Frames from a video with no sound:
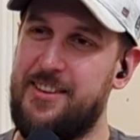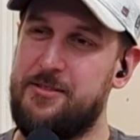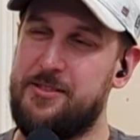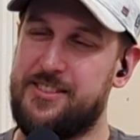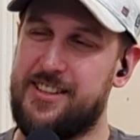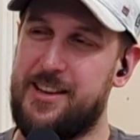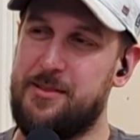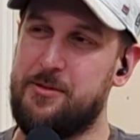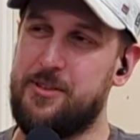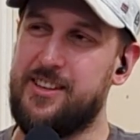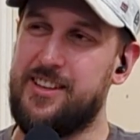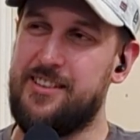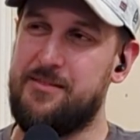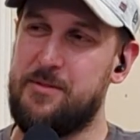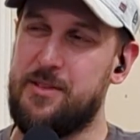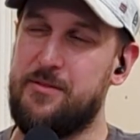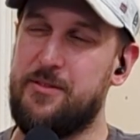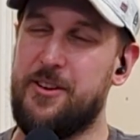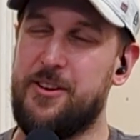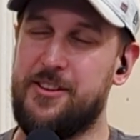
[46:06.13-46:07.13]
he was able to give
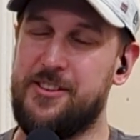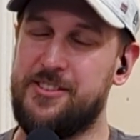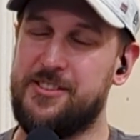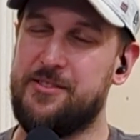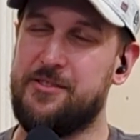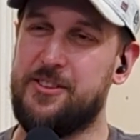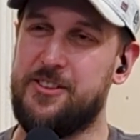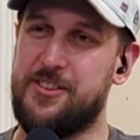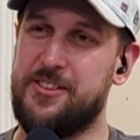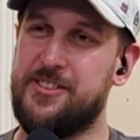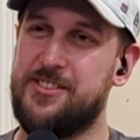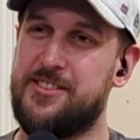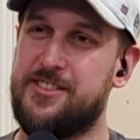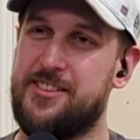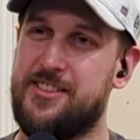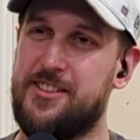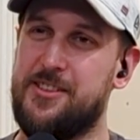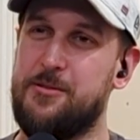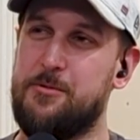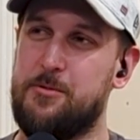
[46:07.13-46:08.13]
me photos of hers
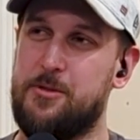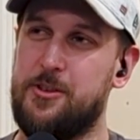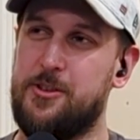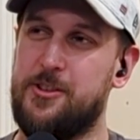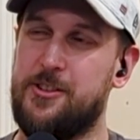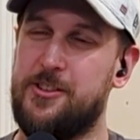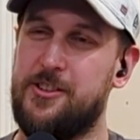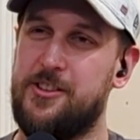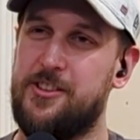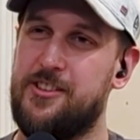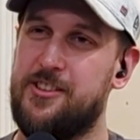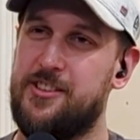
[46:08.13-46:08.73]
that were,